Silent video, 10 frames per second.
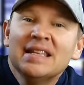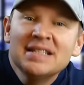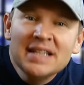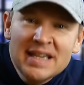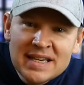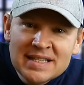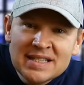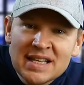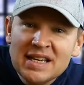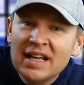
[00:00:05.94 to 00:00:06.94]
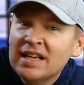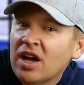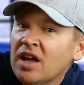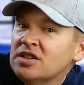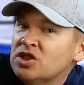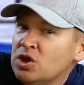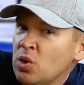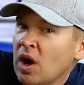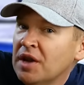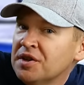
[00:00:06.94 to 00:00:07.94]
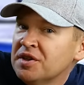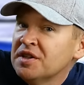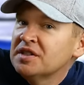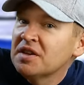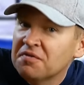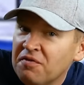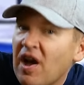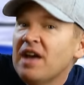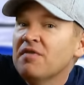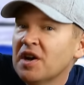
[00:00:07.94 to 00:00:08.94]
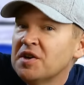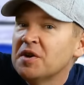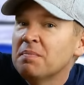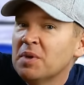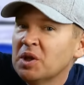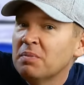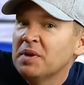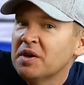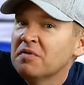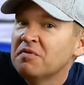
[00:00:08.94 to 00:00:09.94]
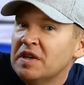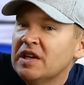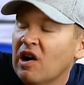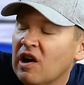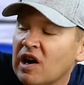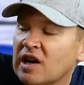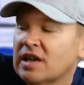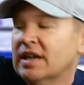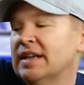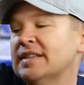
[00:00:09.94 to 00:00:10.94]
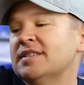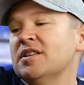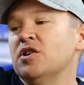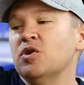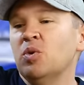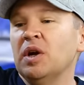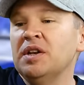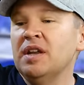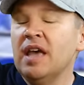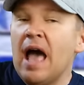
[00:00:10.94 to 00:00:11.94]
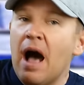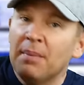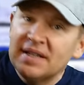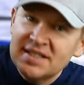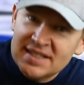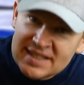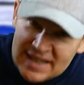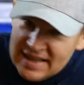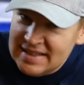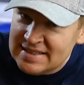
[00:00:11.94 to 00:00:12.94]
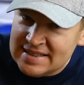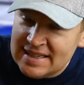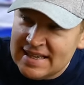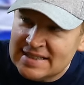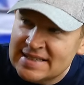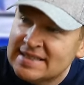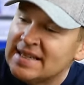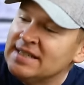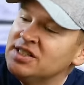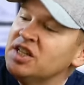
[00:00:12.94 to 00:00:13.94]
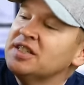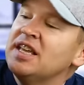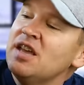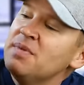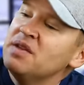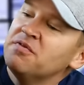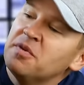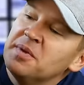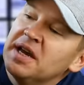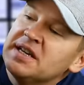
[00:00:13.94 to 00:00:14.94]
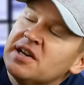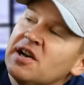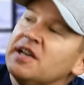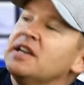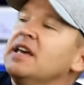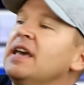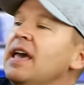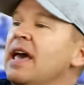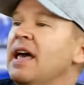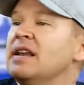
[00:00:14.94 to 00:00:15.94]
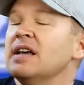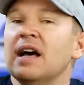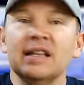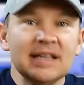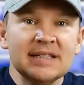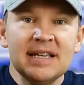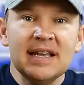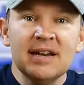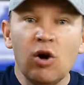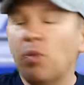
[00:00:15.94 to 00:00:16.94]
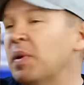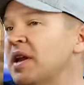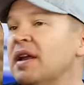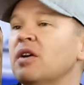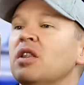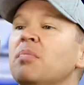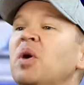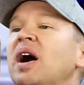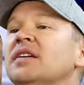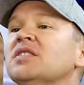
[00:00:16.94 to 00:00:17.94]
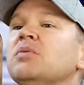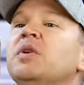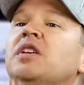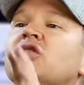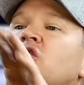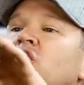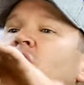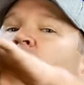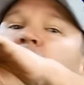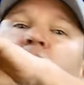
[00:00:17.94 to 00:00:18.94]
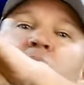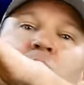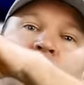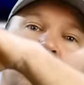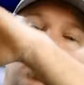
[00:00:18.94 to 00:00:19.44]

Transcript: this is the Nikon 200 to 500 millimeter VR. It's the new one. I'm excited to get this in. Just came in from Nikon. And uh, let's get it open and out of the box and we can show you